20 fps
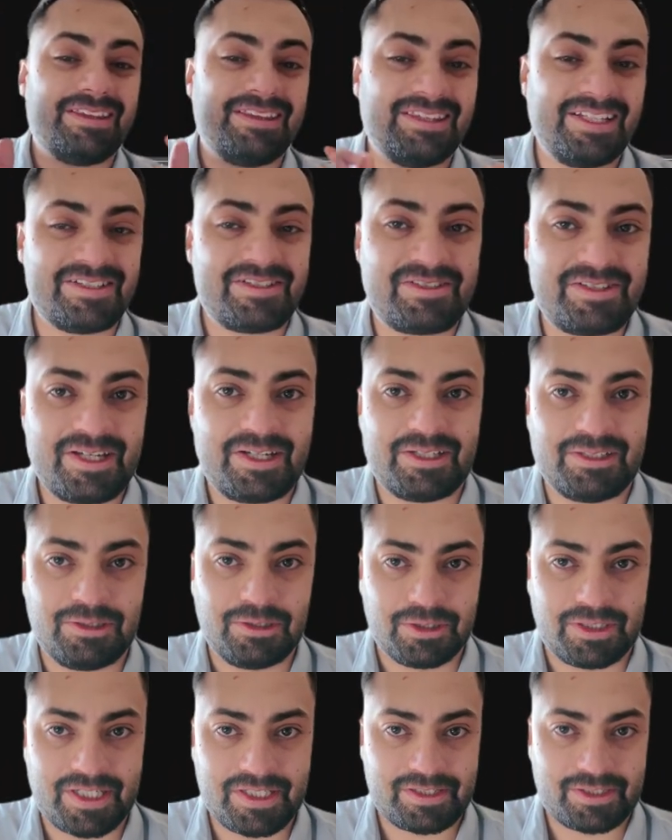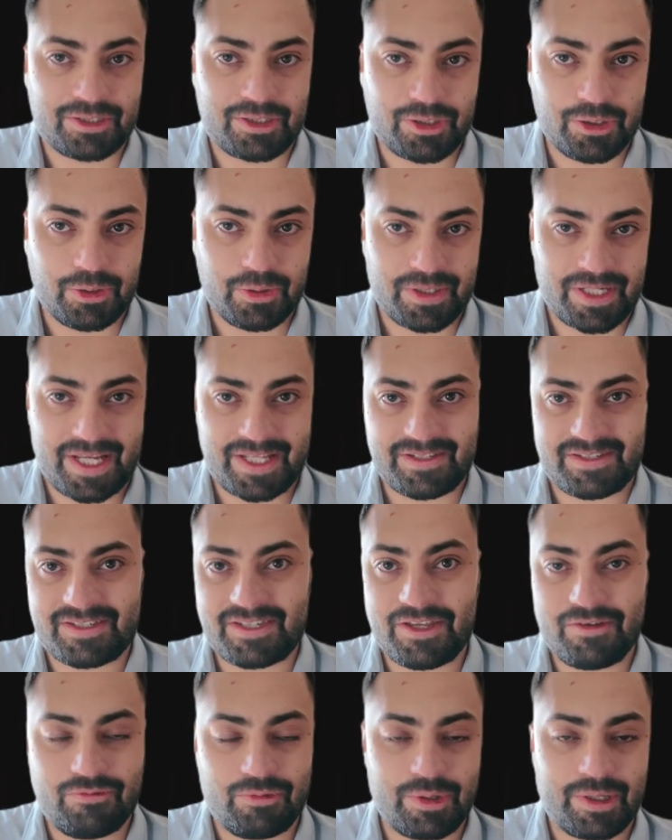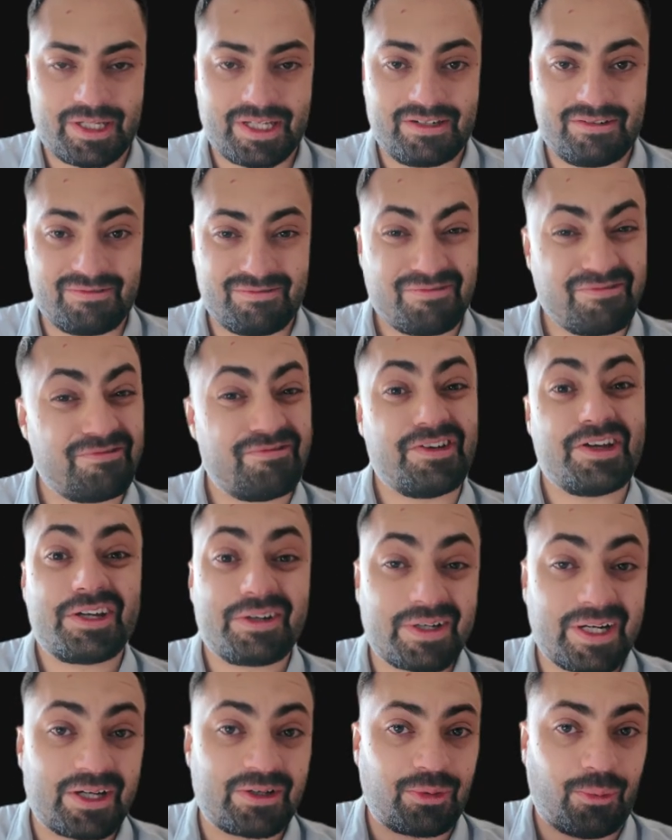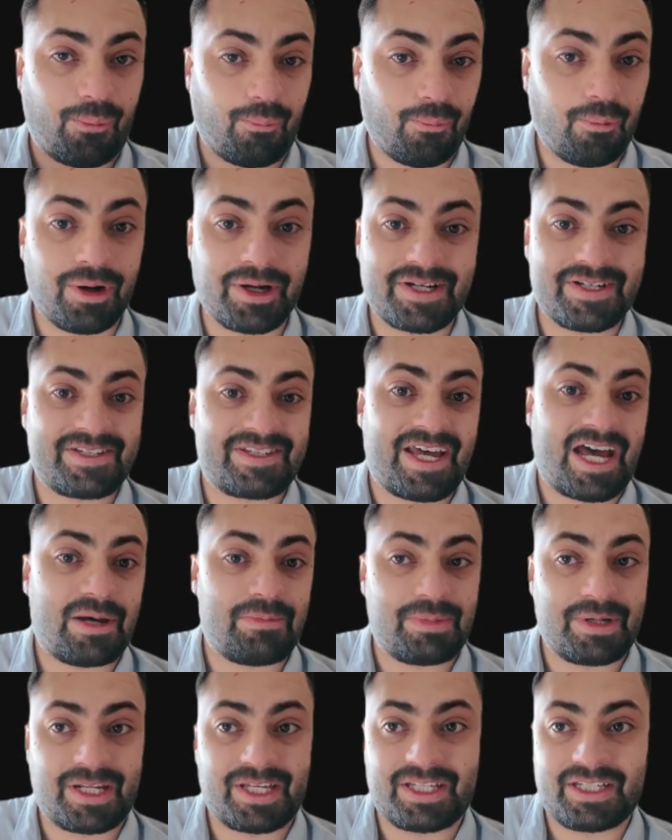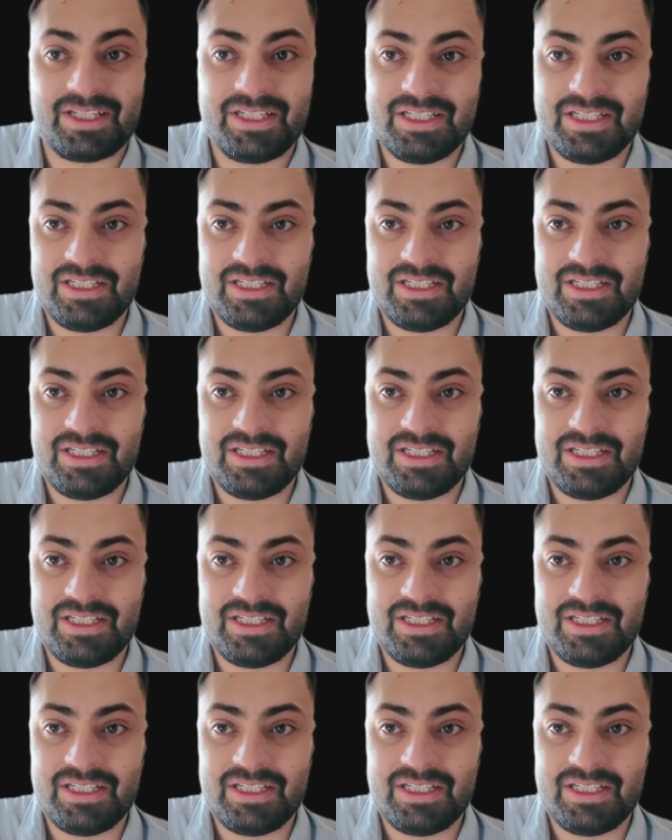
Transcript: let's take a look at the code and see if we can figure out what is happening.